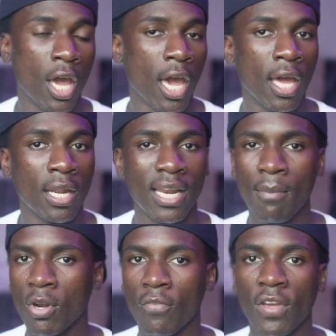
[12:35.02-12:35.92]
And let
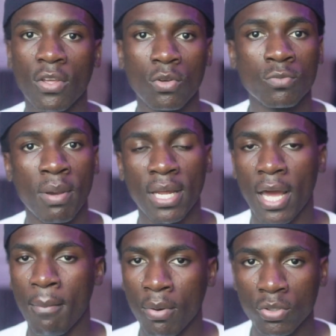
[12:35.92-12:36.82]
me know if y'all use
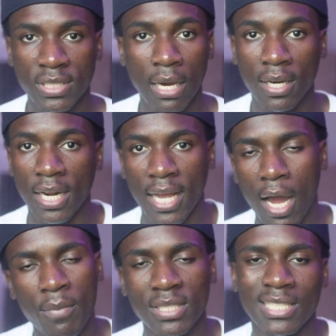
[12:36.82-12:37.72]
BandLab Boost down in the
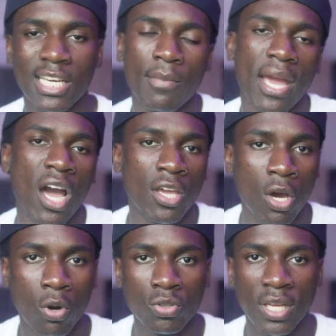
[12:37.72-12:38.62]
comments and tell me how it
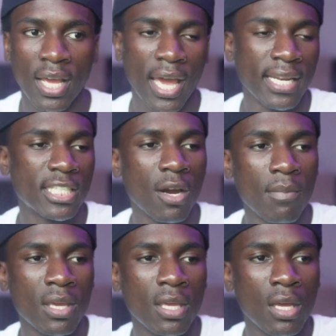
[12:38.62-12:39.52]
goes and tell
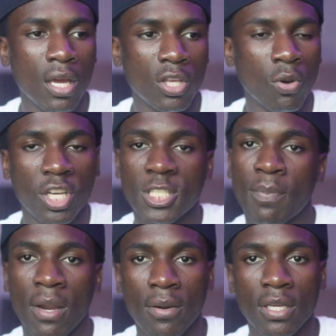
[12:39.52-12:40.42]
me your
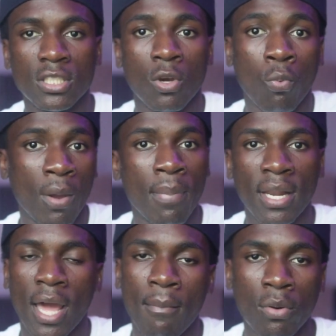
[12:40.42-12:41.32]
experience with
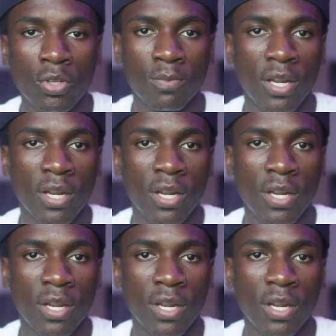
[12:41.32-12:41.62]
BandLab Boost.